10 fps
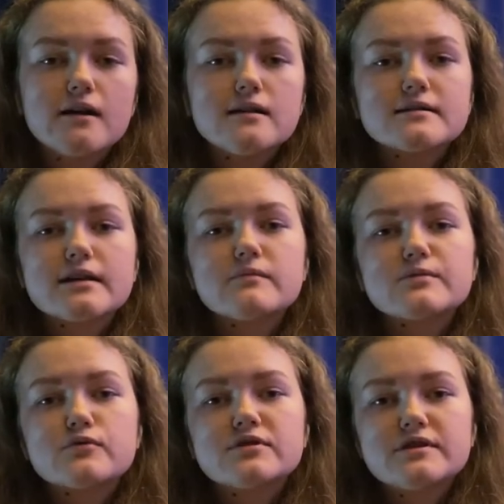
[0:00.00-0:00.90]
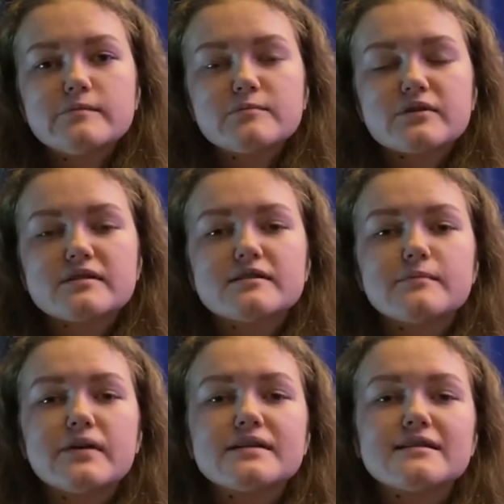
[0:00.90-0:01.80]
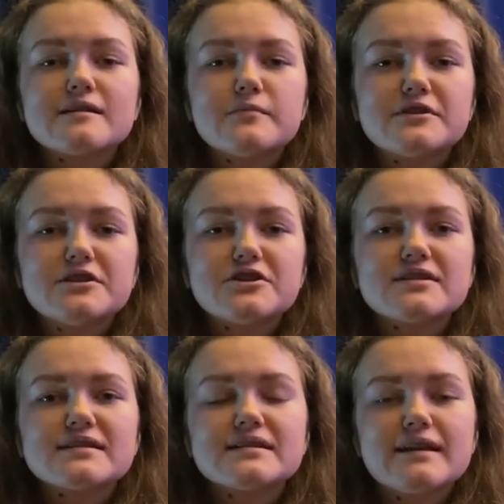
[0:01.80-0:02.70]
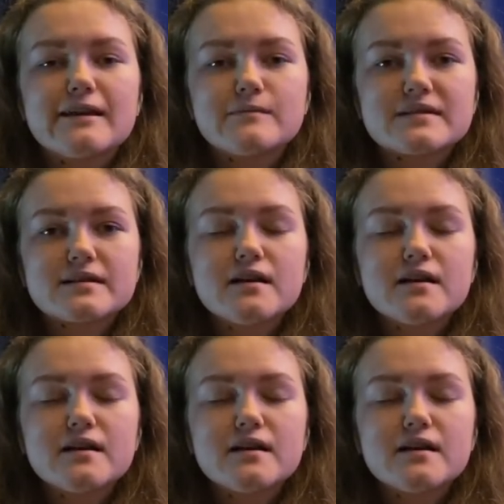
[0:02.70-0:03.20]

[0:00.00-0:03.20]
Some sports teams participate in competitions and games.